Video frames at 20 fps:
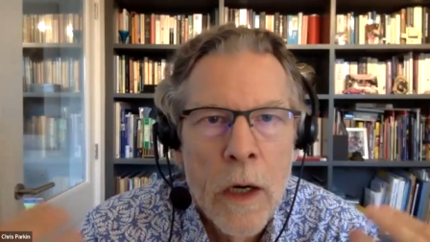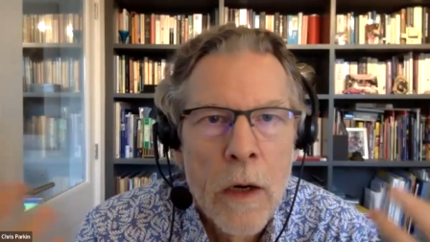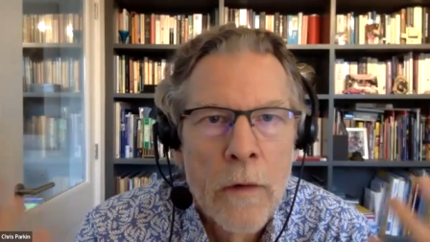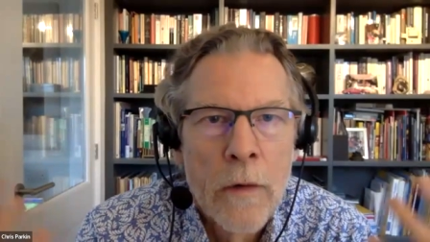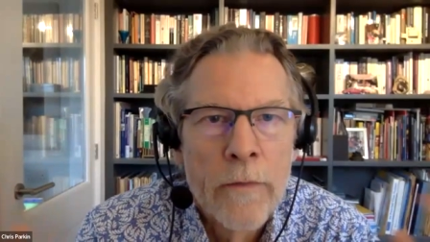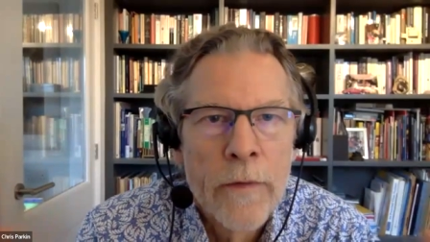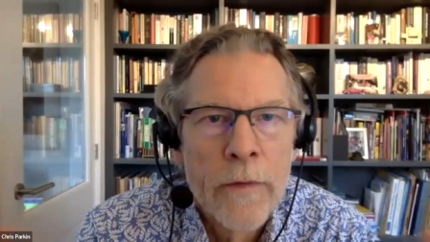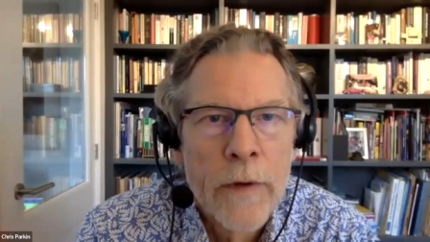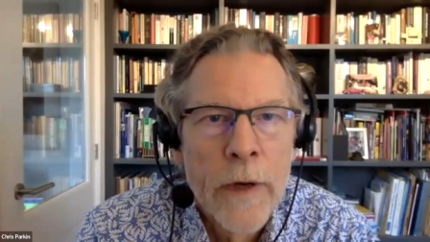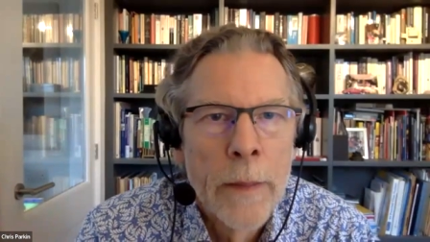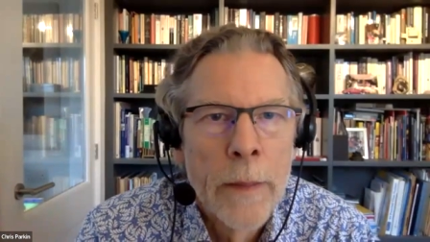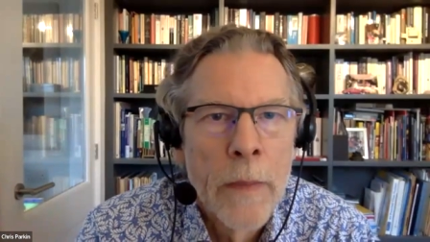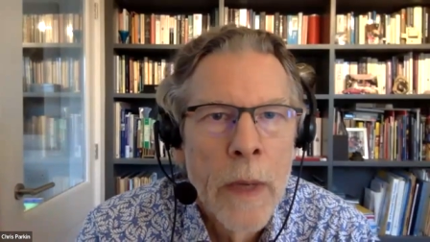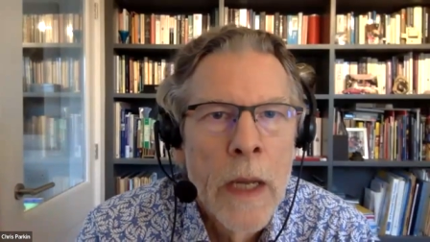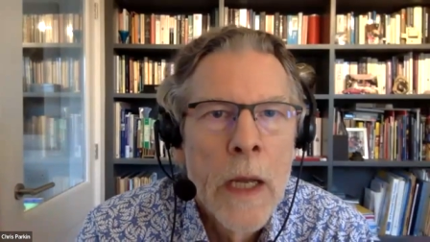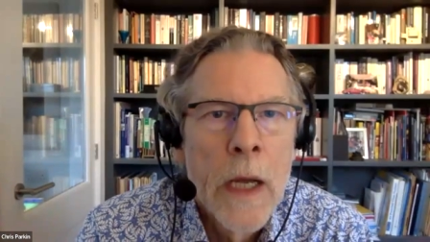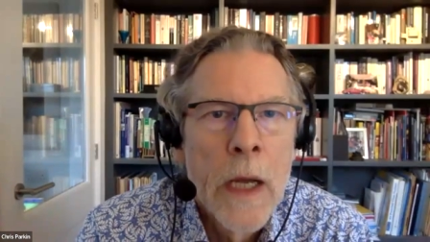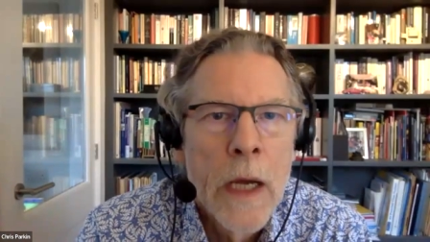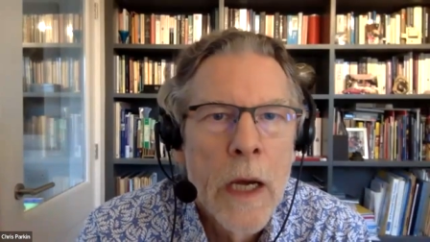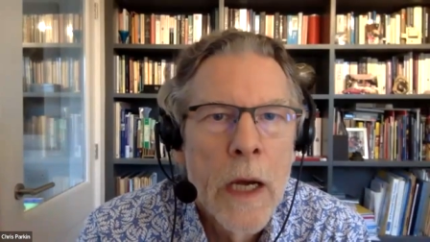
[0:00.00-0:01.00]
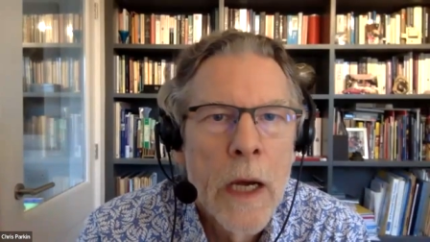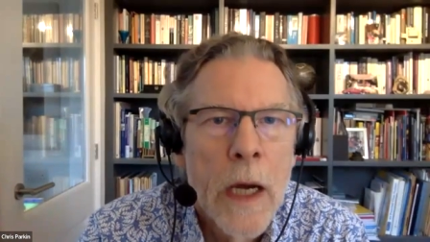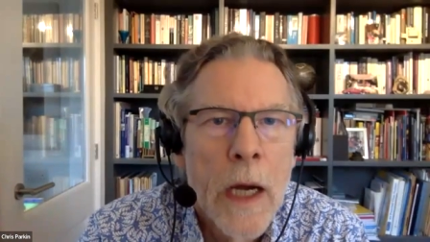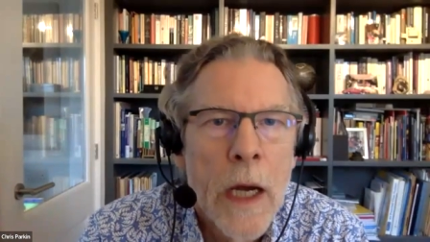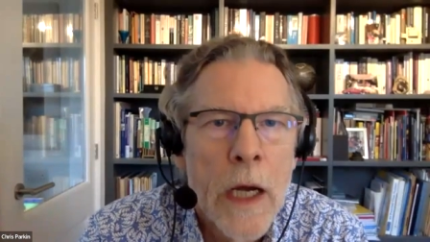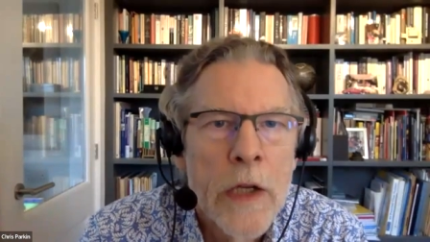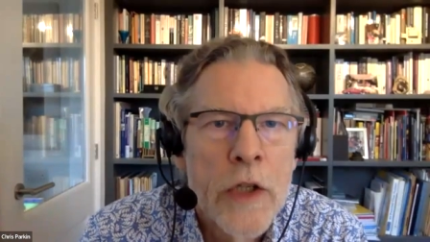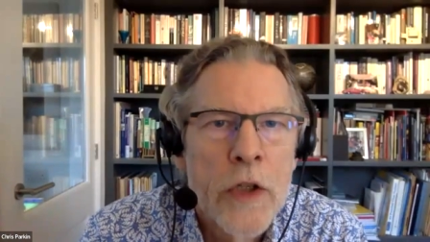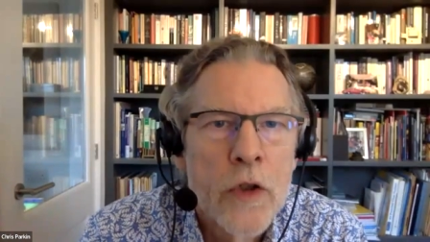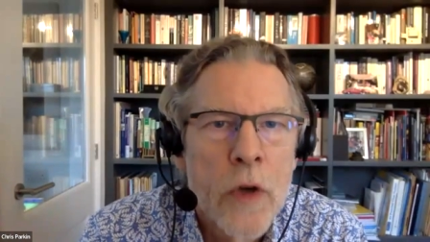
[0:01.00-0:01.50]
of um, uh,
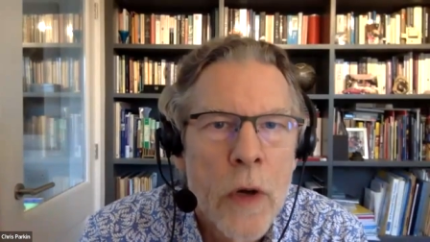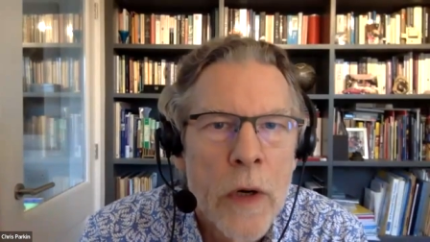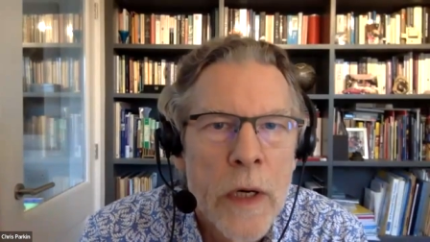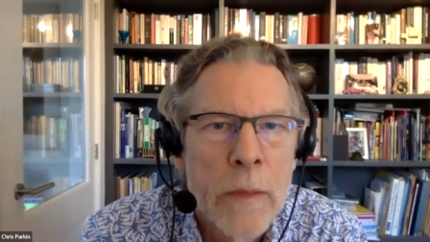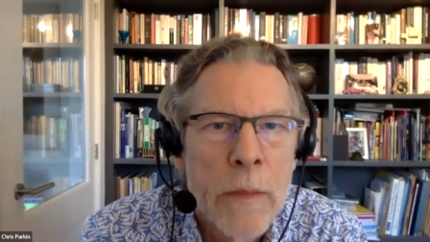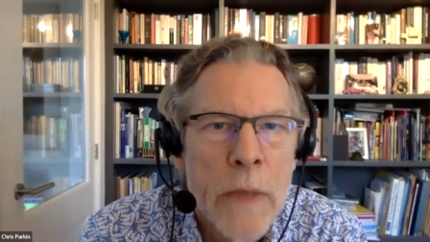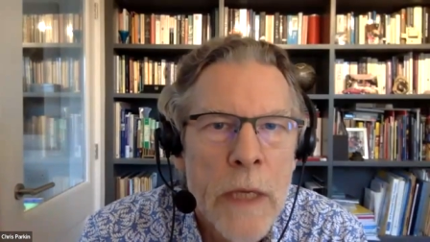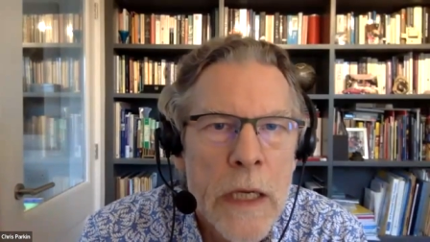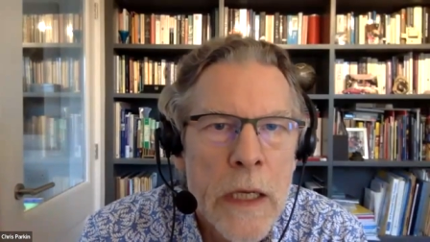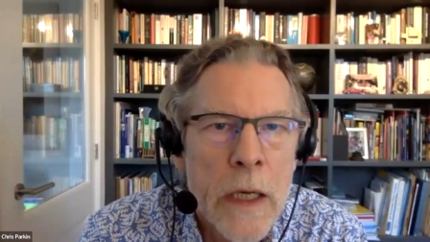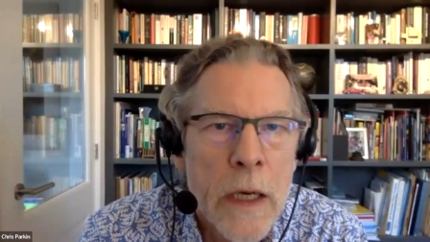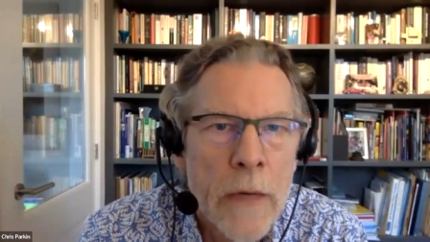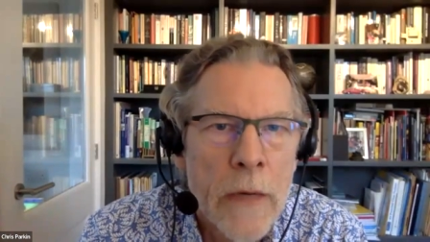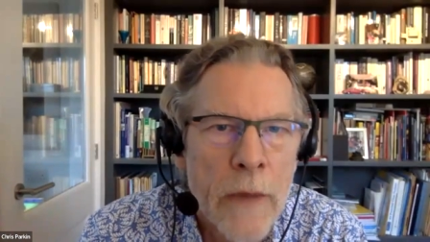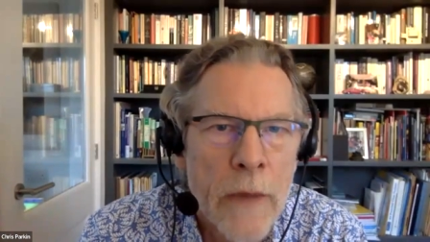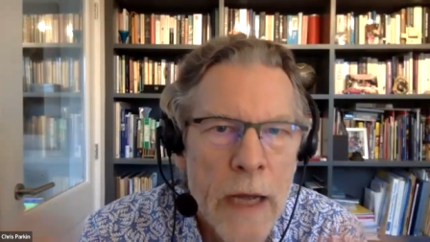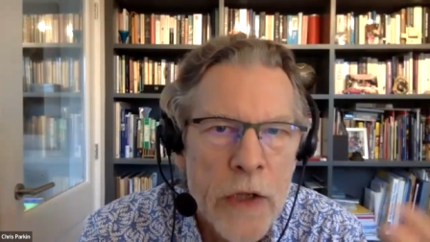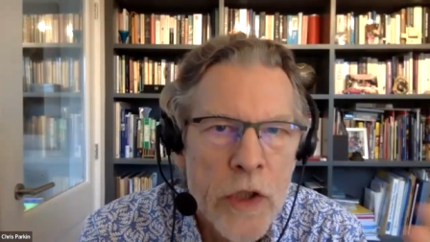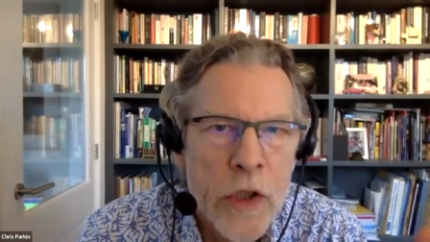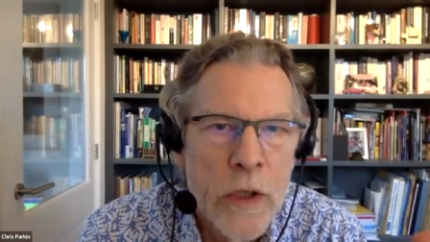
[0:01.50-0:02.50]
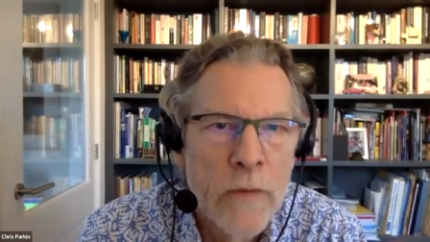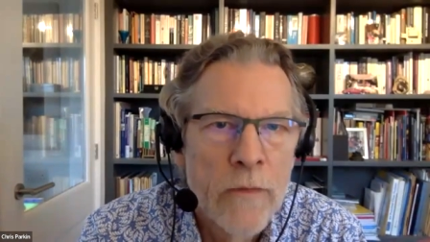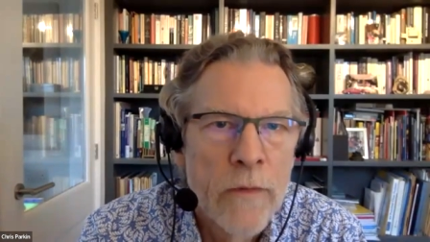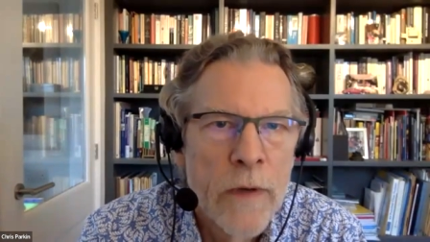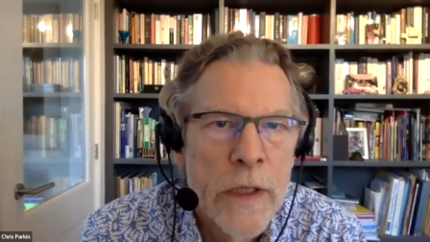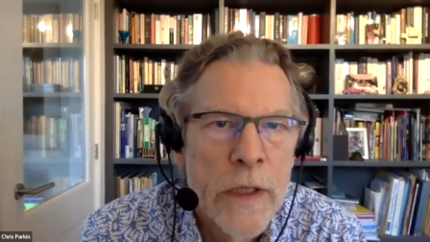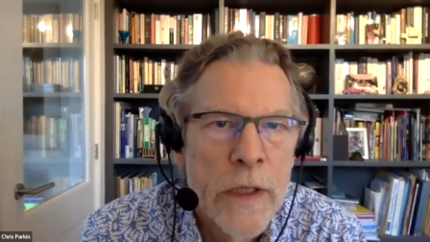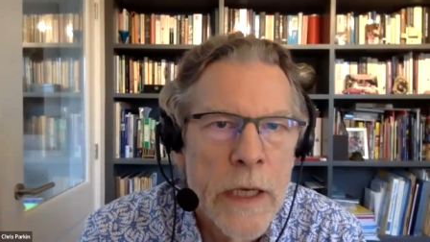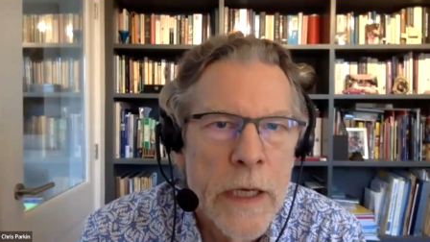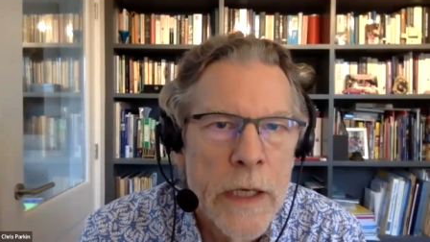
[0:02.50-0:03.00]
astronomy, of
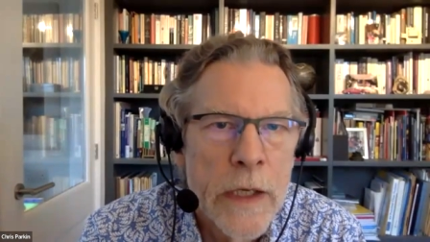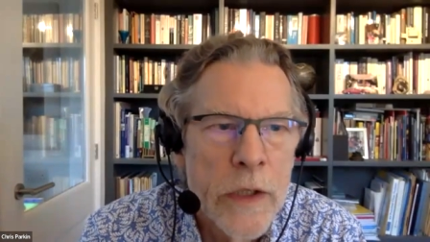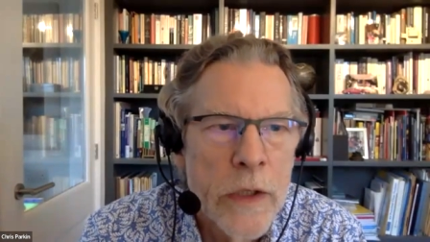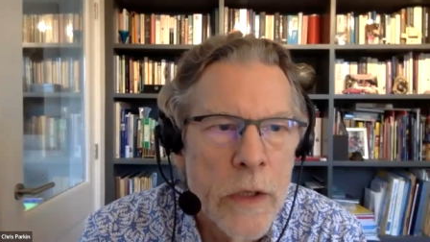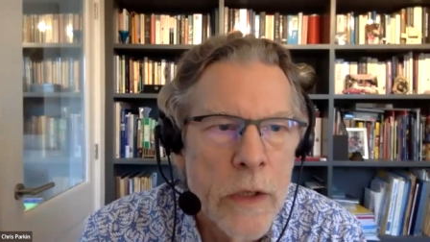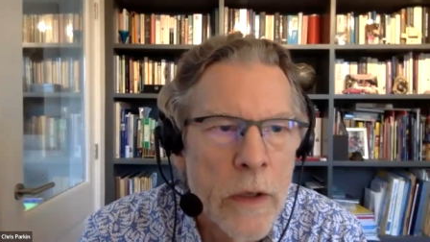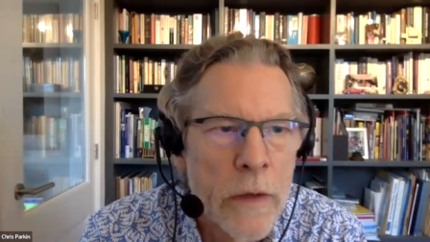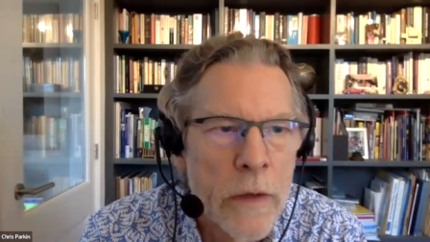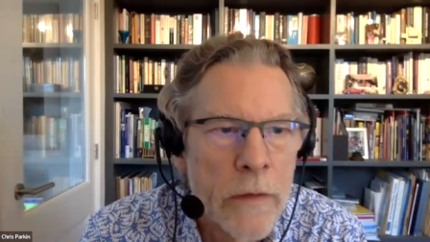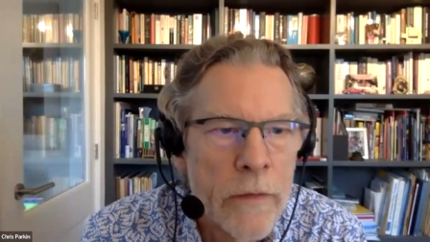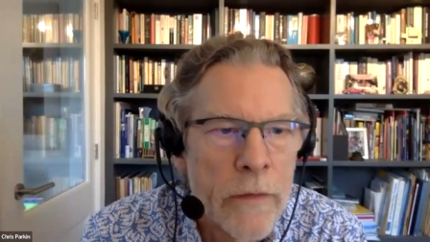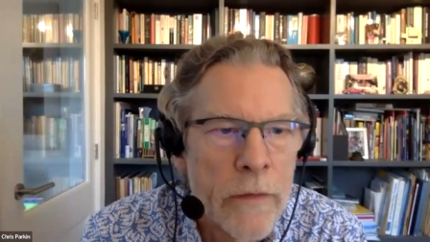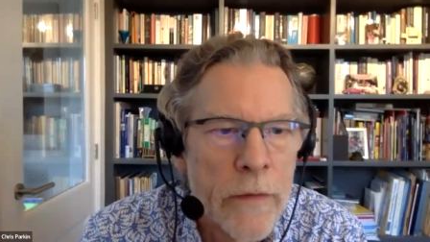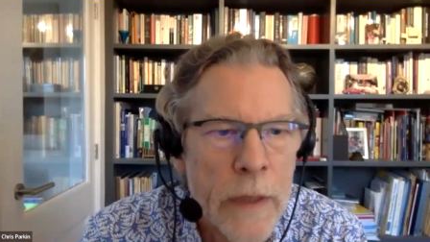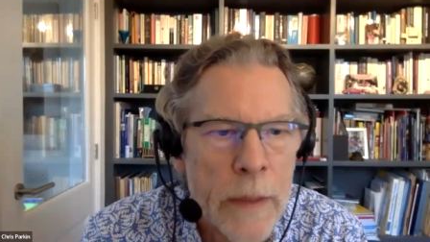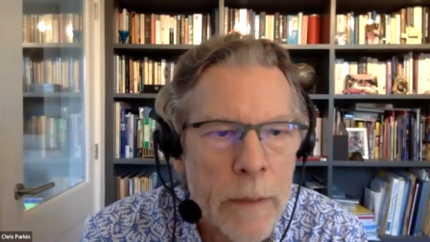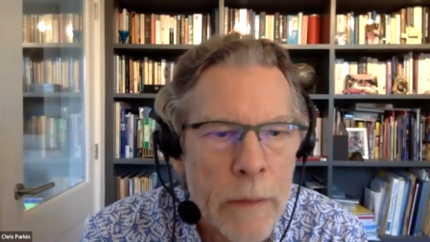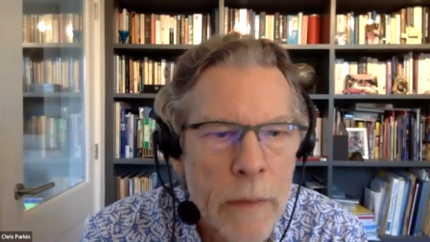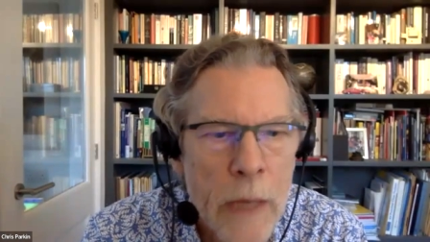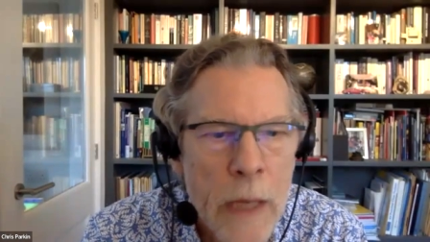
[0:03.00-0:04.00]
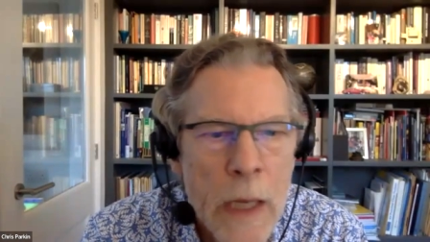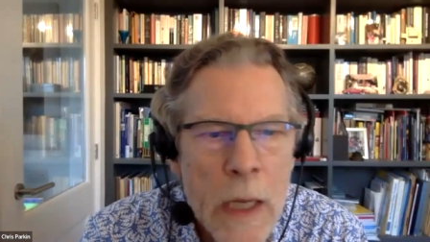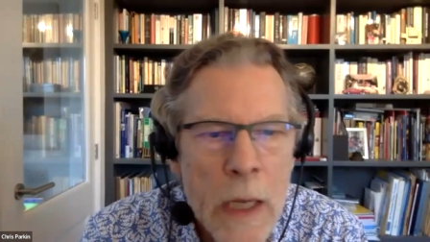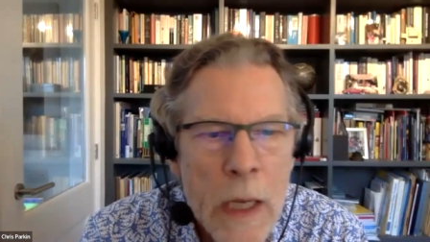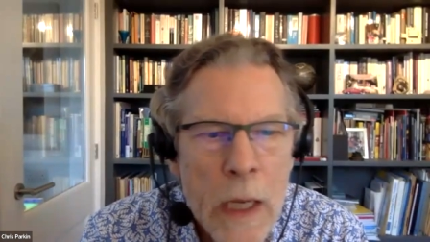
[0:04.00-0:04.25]
astrophysics, of um,